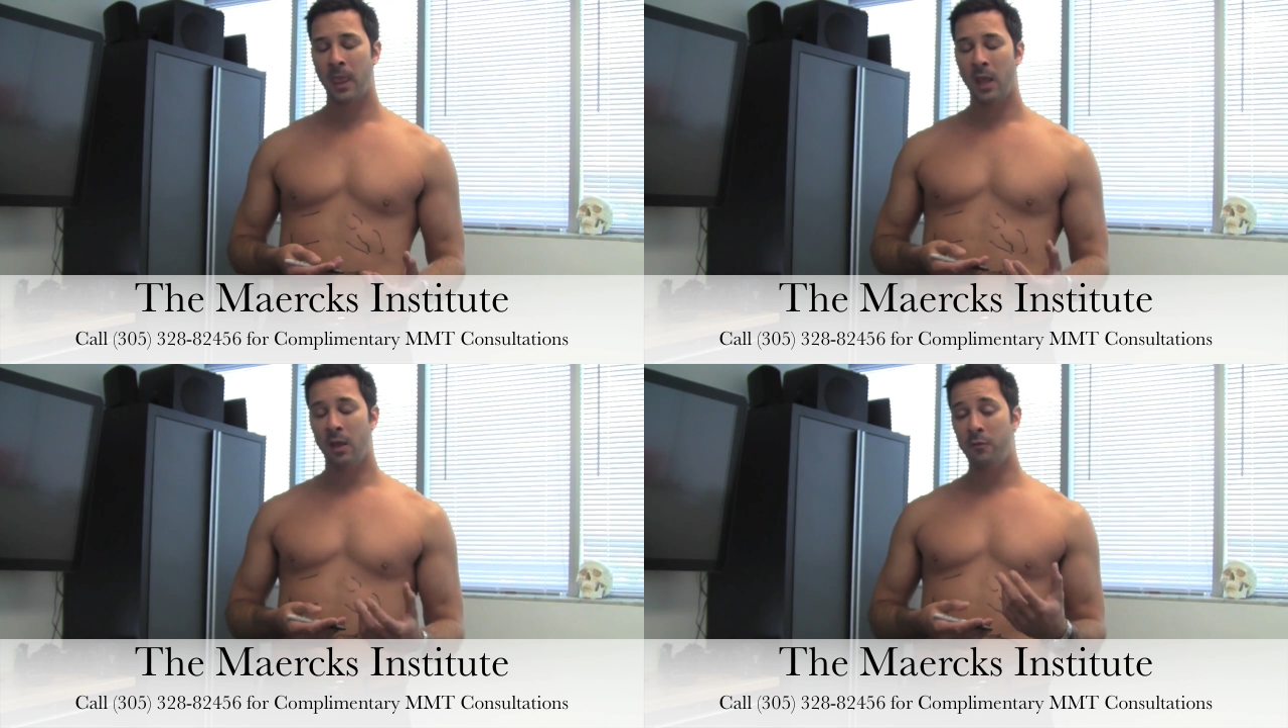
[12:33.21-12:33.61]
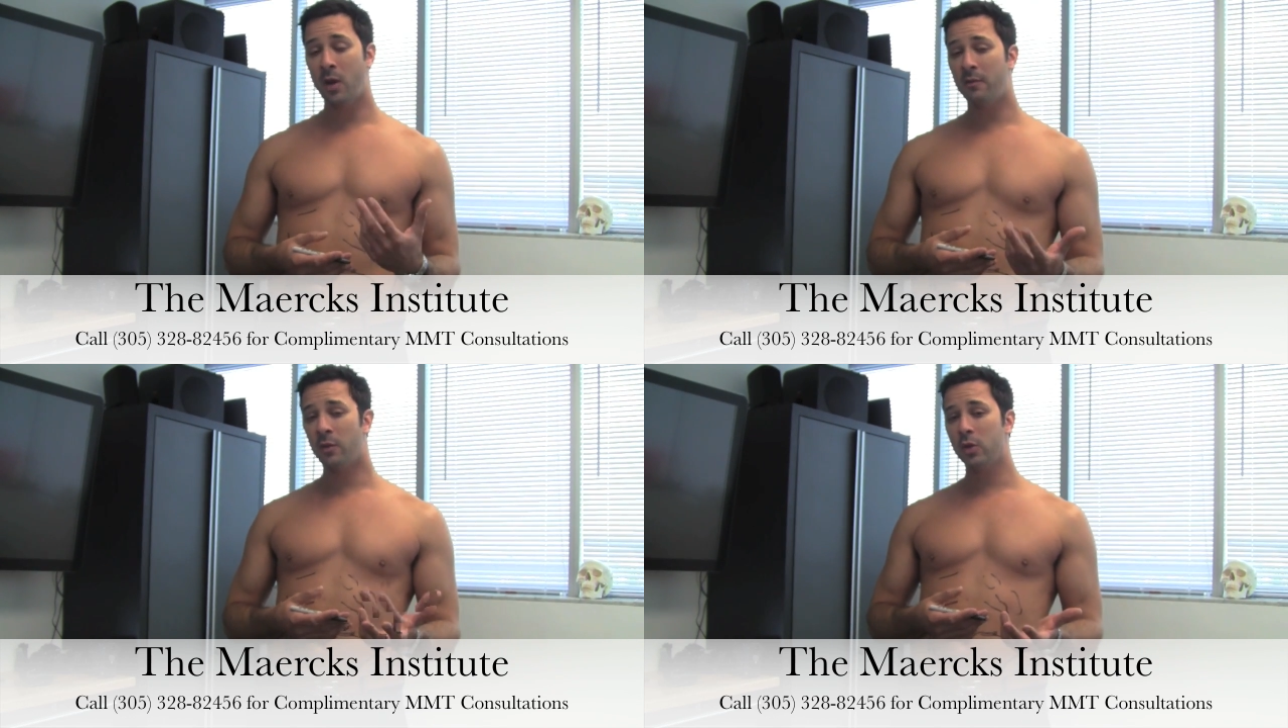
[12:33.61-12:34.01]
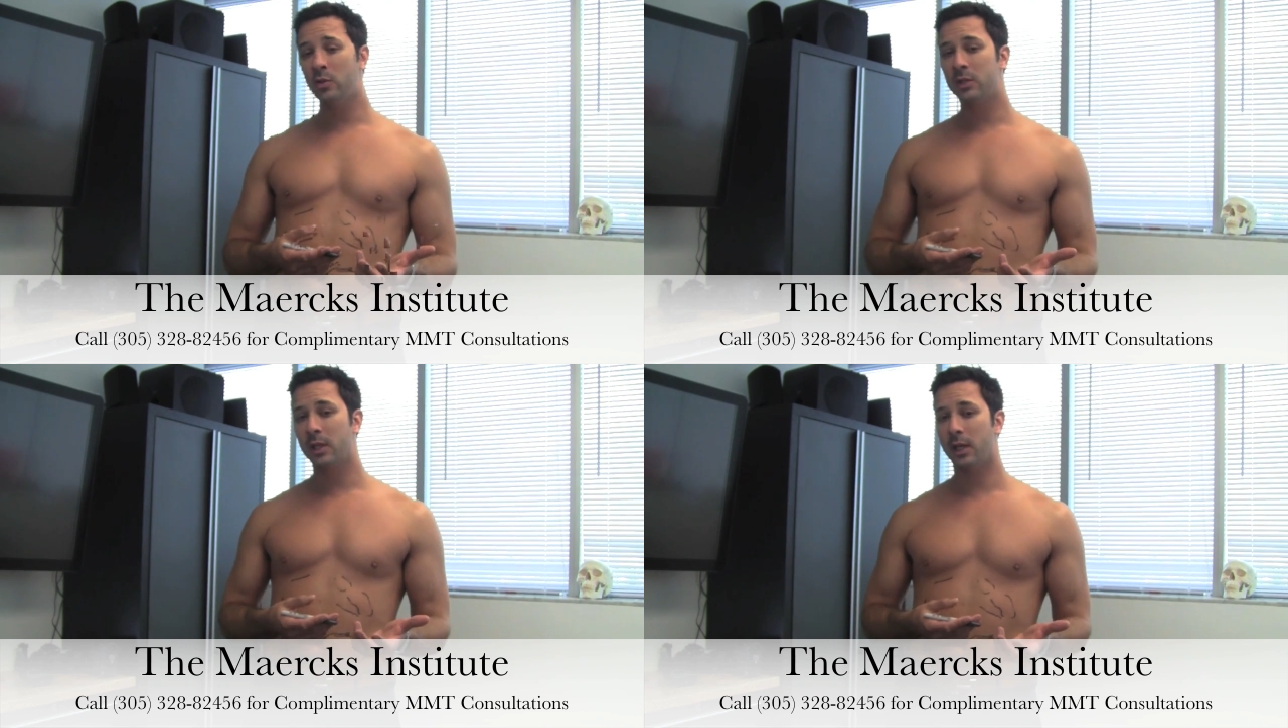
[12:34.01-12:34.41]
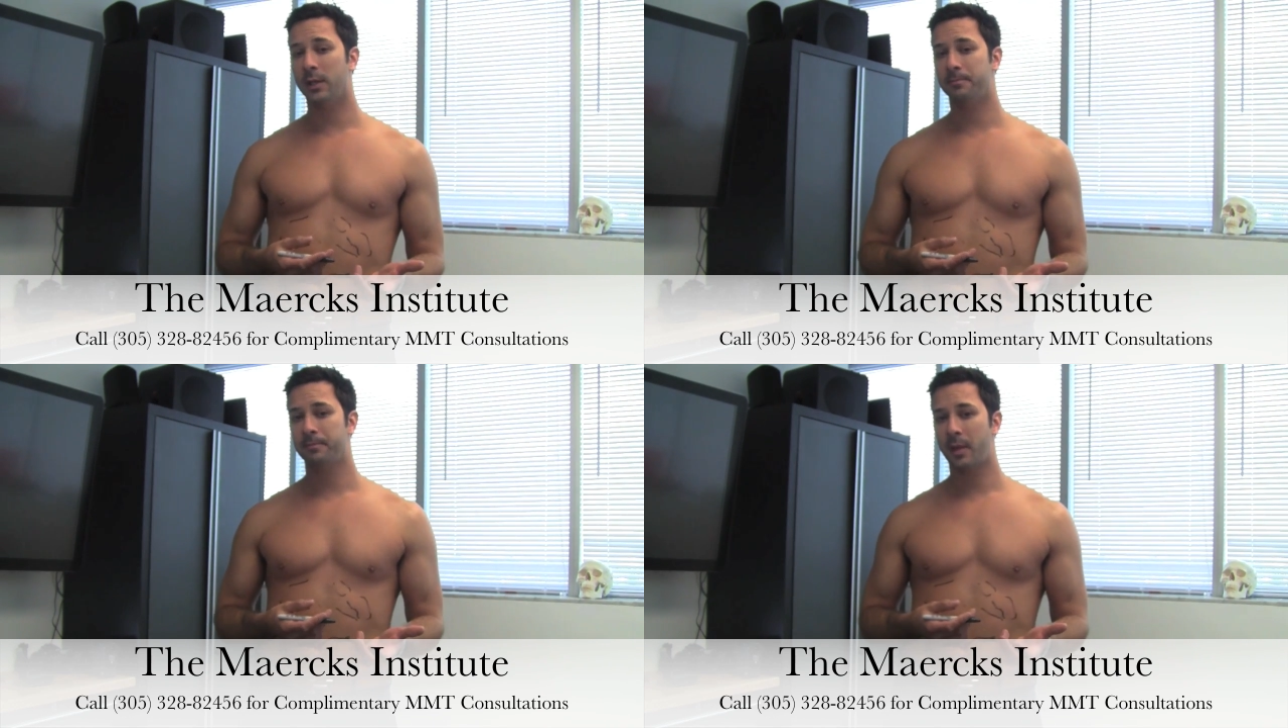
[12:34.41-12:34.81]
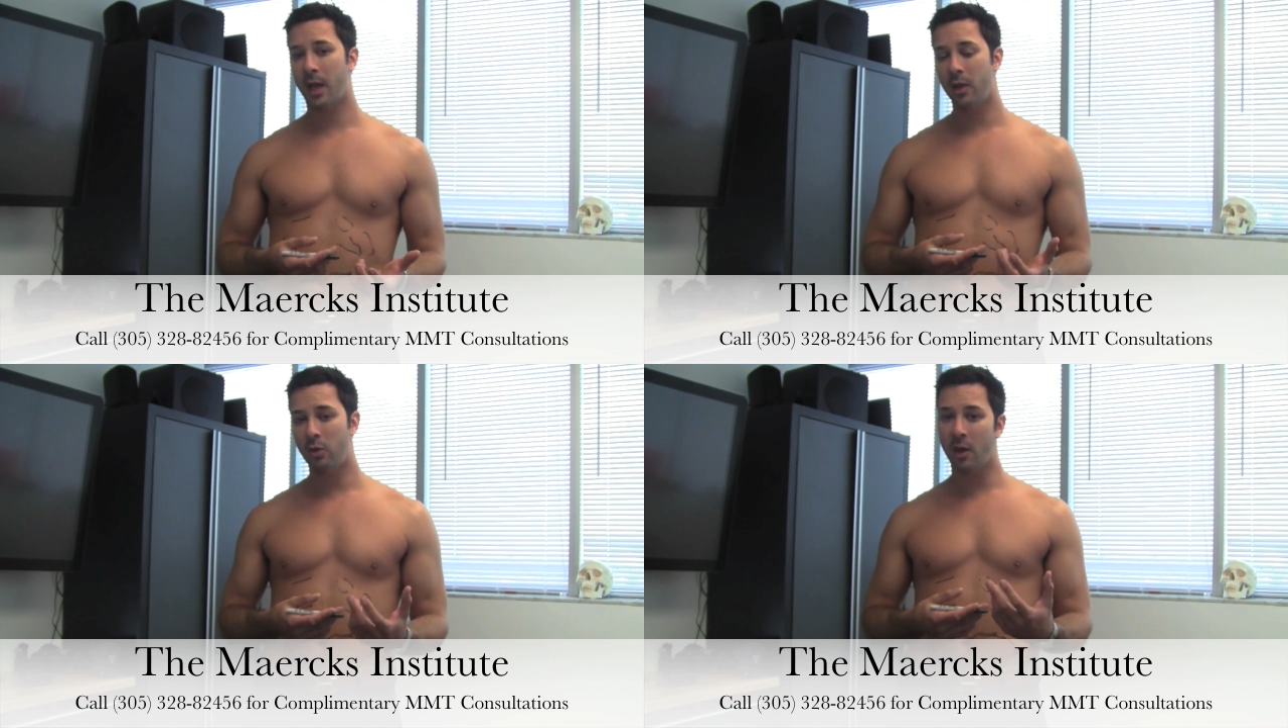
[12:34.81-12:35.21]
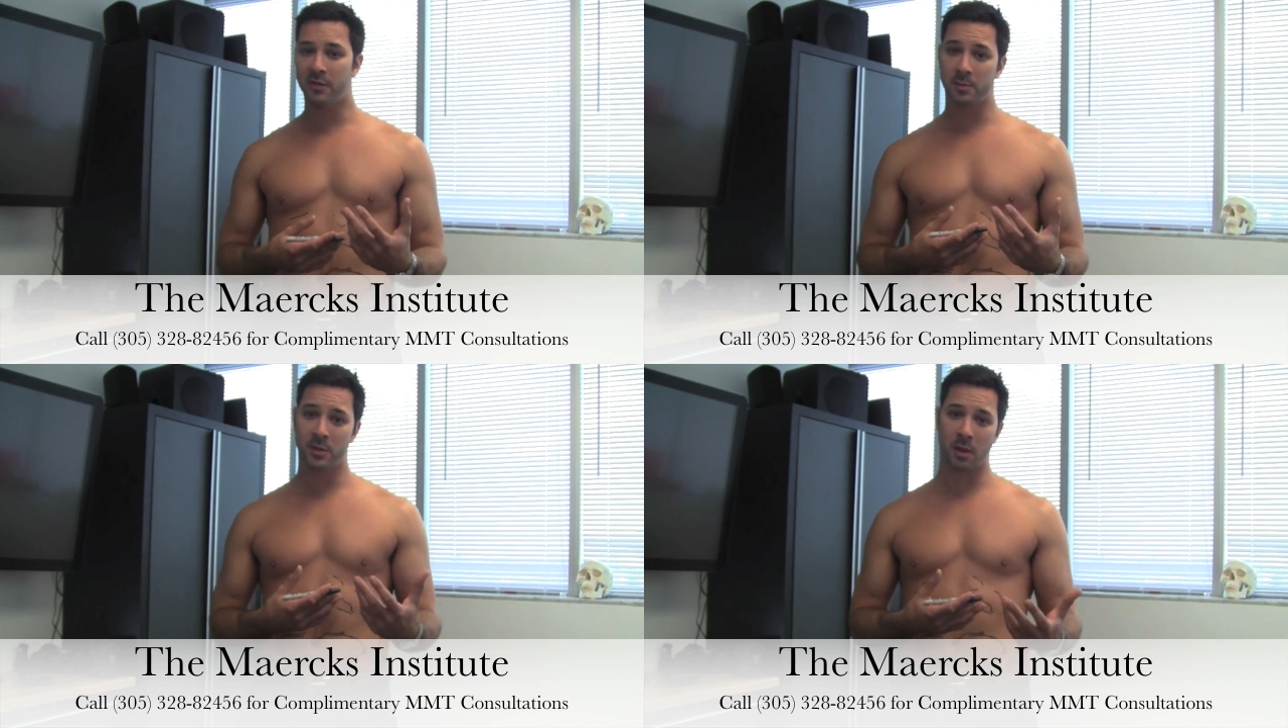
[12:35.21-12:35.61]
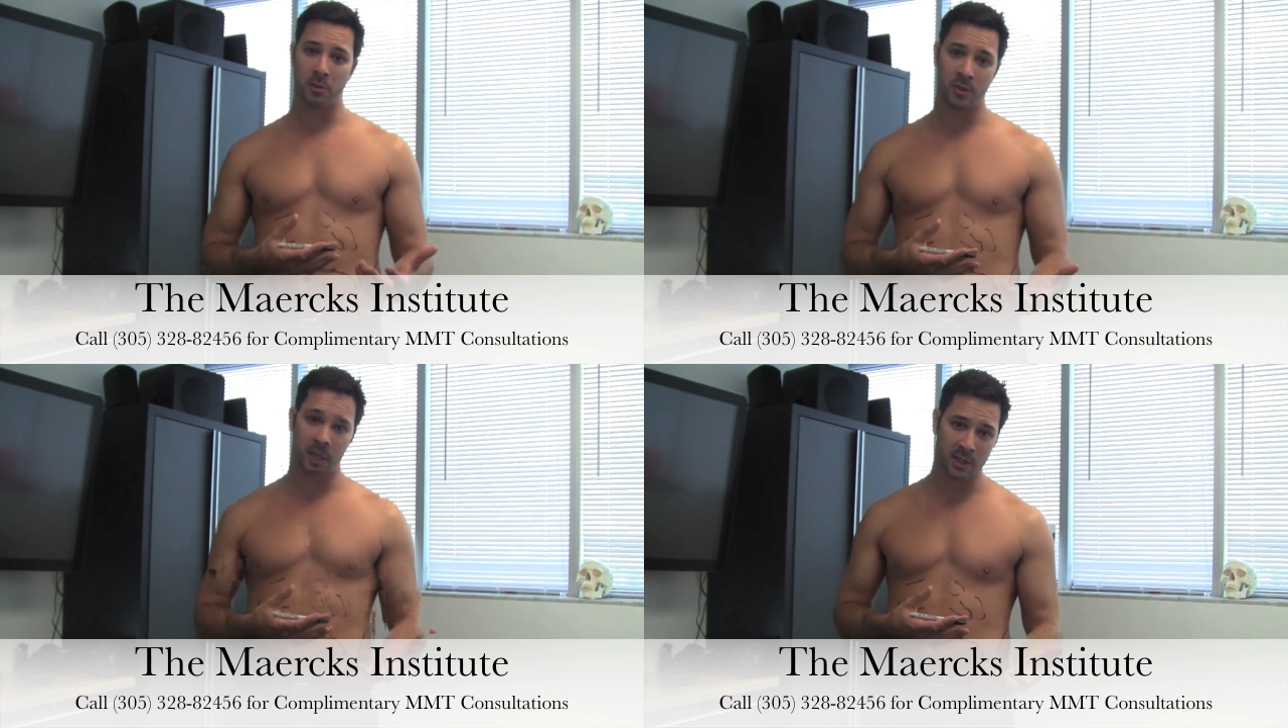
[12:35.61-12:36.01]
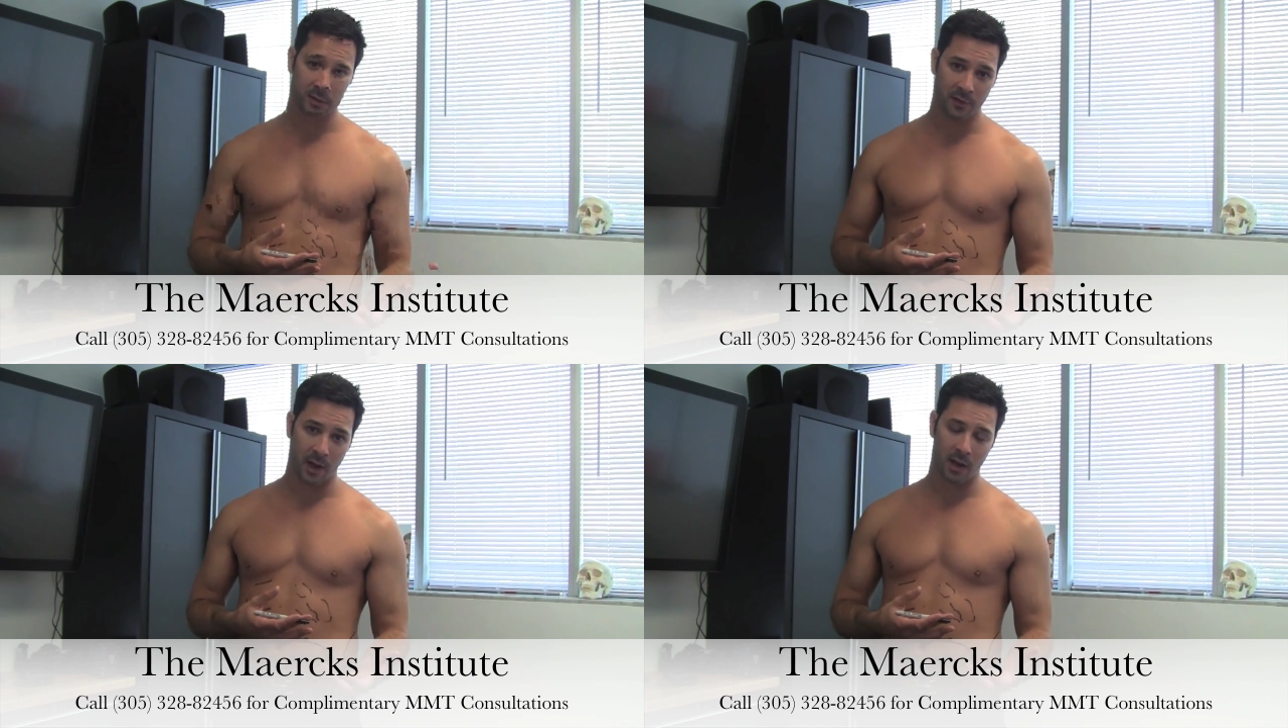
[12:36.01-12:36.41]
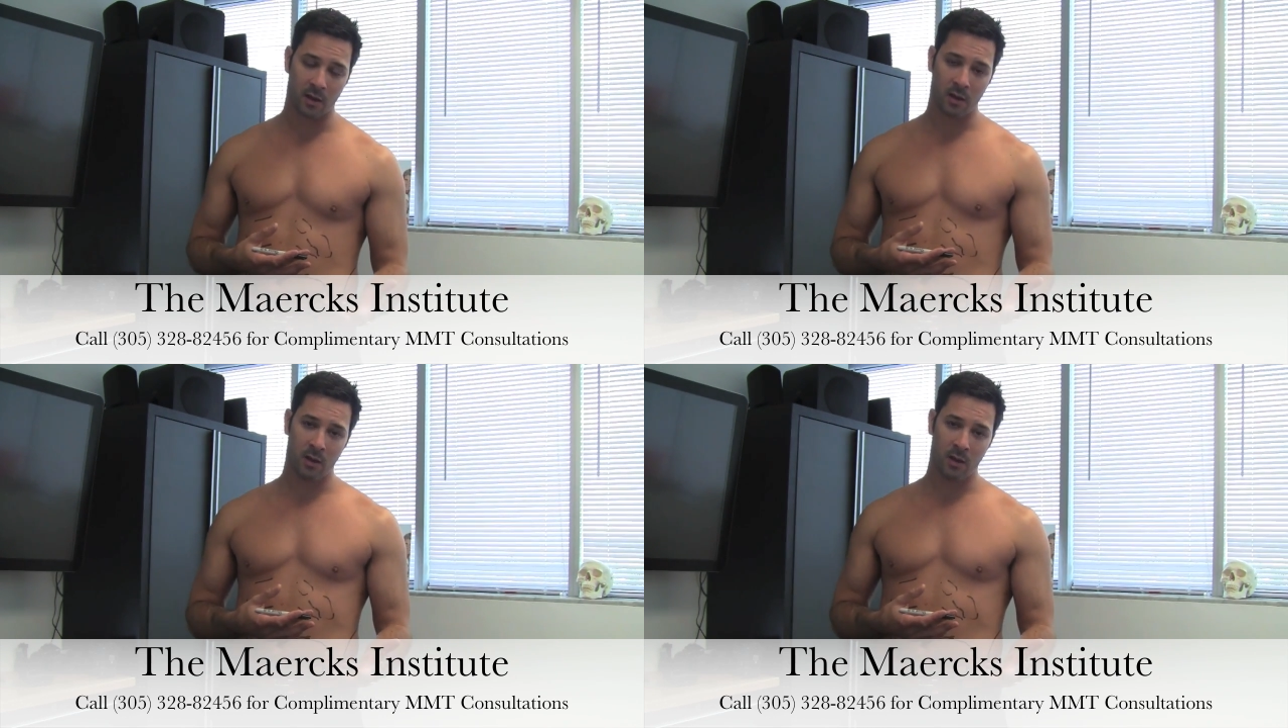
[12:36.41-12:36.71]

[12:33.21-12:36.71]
If you have loose skin and you have some subcutaneous fat,